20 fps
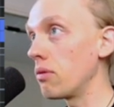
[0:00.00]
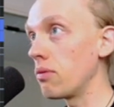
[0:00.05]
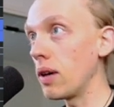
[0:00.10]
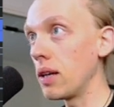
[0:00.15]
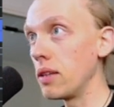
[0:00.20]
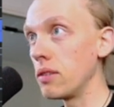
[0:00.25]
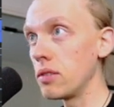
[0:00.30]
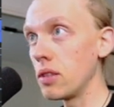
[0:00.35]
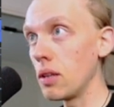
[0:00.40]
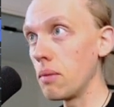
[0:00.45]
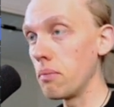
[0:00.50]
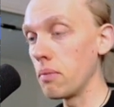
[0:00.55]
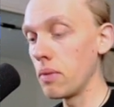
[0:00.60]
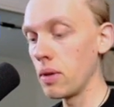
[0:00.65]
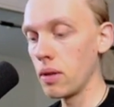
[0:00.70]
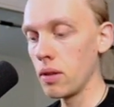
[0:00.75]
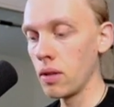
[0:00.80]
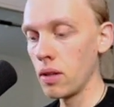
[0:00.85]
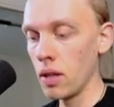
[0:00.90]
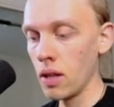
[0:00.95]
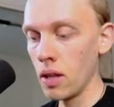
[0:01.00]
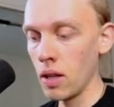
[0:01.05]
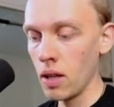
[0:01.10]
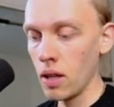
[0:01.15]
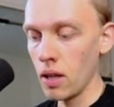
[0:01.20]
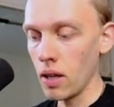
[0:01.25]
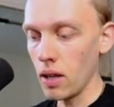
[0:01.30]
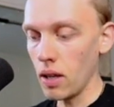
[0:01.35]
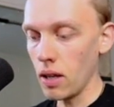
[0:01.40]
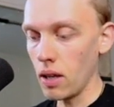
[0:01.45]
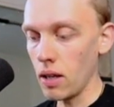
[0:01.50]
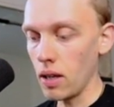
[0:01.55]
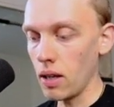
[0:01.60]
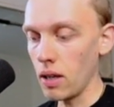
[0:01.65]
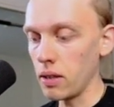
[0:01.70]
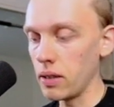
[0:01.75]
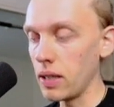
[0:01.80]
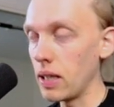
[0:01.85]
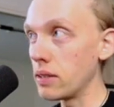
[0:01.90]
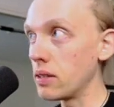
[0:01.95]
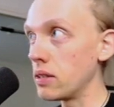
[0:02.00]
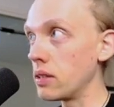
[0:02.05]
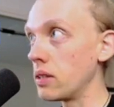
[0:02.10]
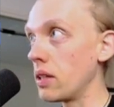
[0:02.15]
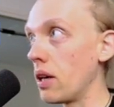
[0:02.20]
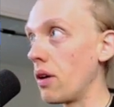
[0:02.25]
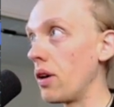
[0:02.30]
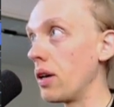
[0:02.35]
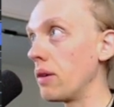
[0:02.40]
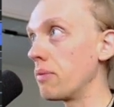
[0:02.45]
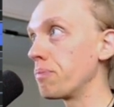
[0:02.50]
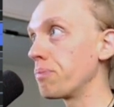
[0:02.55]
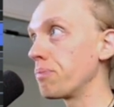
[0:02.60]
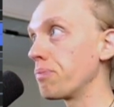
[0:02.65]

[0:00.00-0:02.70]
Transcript: finds them necessary.